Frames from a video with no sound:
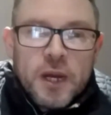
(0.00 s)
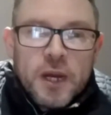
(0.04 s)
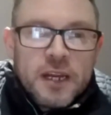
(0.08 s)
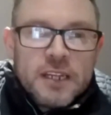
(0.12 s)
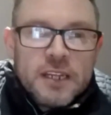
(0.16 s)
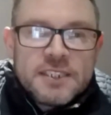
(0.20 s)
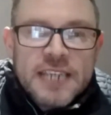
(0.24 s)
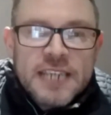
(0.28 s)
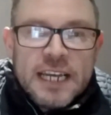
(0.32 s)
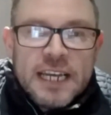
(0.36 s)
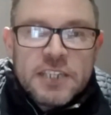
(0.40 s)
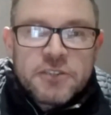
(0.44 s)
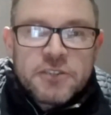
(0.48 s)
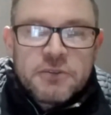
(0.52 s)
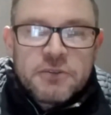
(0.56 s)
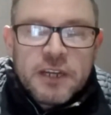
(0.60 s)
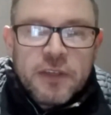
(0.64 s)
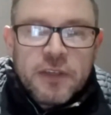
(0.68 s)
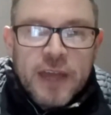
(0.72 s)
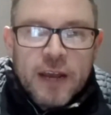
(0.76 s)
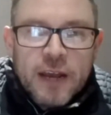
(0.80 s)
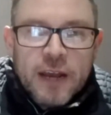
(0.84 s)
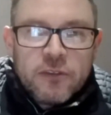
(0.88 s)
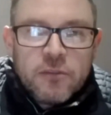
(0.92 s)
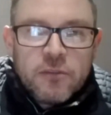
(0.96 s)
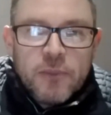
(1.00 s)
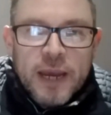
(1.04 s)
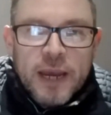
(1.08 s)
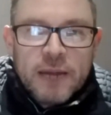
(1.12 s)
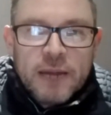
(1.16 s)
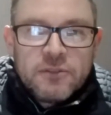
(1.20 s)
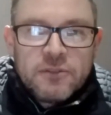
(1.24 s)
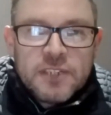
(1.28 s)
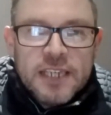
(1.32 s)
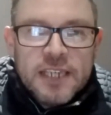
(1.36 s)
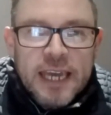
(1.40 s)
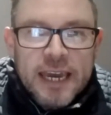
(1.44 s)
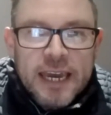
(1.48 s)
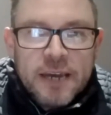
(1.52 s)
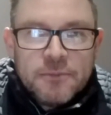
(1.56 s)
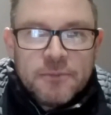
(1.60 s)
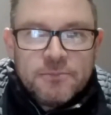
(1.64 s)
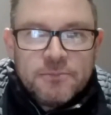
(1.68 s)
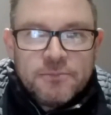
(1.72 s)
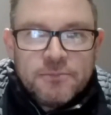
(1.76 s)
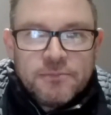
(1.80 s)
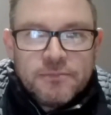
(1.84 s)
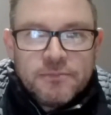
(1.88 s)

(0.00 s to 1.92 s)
We're going to say it's £3,000 a year.